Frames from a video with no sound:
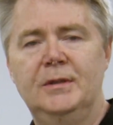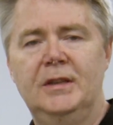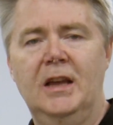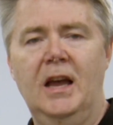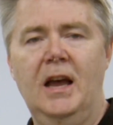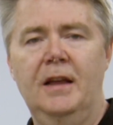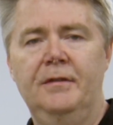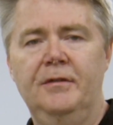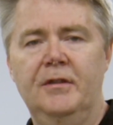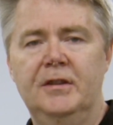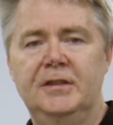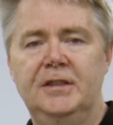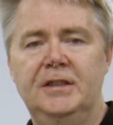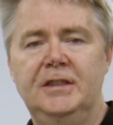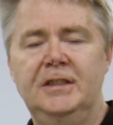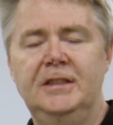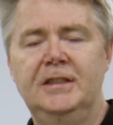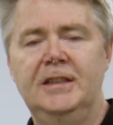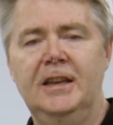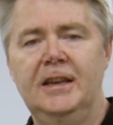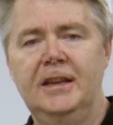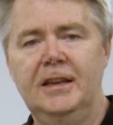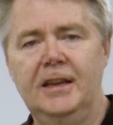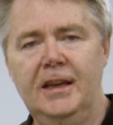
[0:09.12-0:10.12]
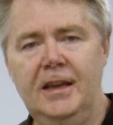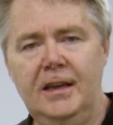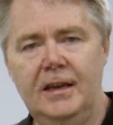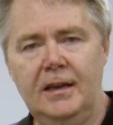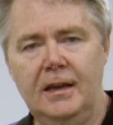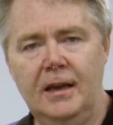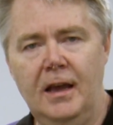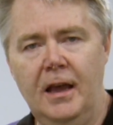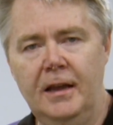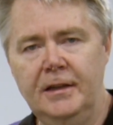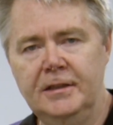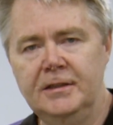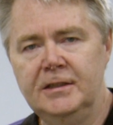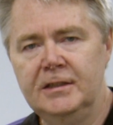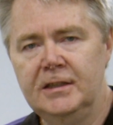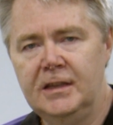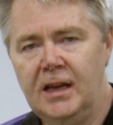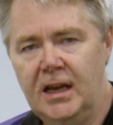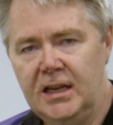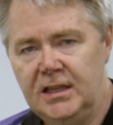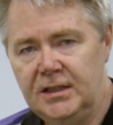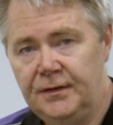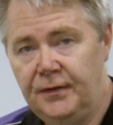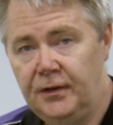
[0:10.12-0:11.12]
DCPS Card and the CineTech Geek, and in
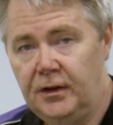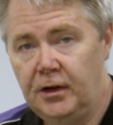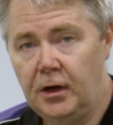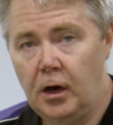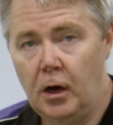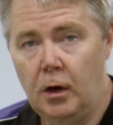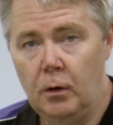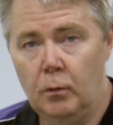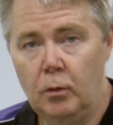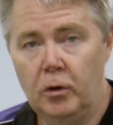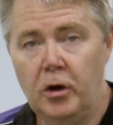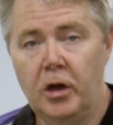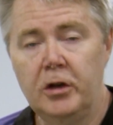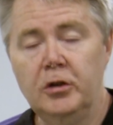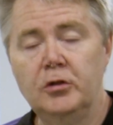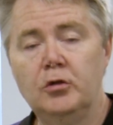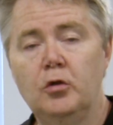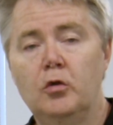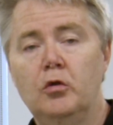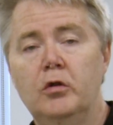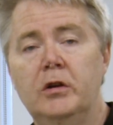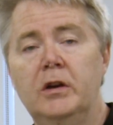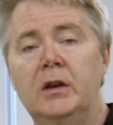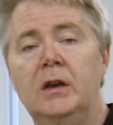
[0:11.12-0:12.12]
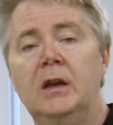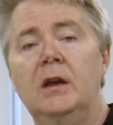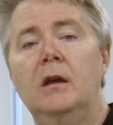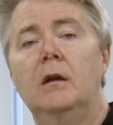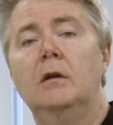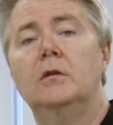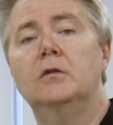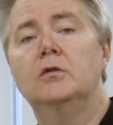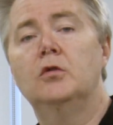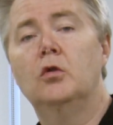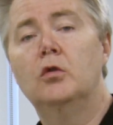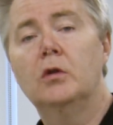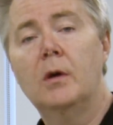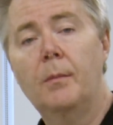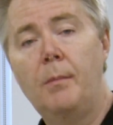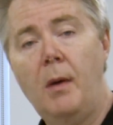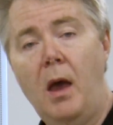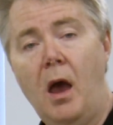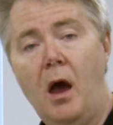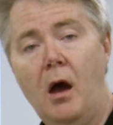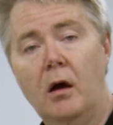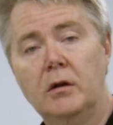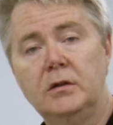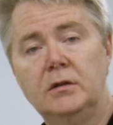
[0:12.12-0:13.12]
today's video we're going to talk
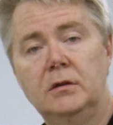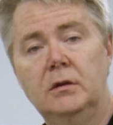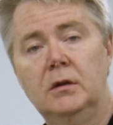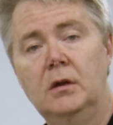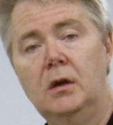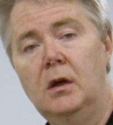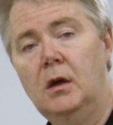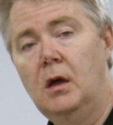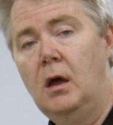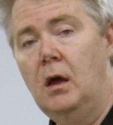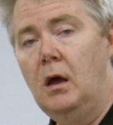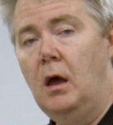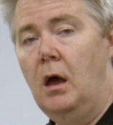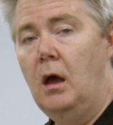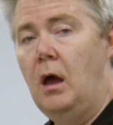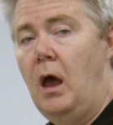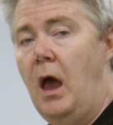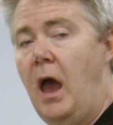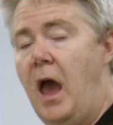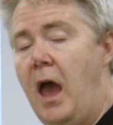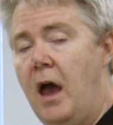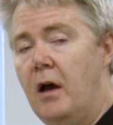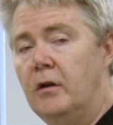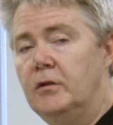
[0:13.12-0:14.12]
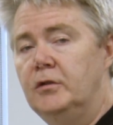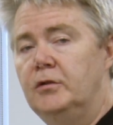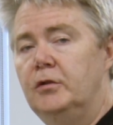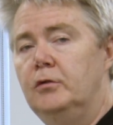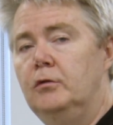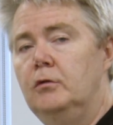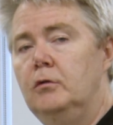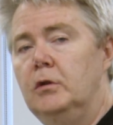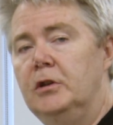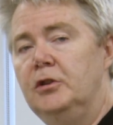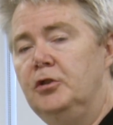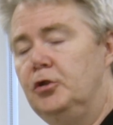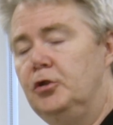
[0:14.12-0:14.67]
about how to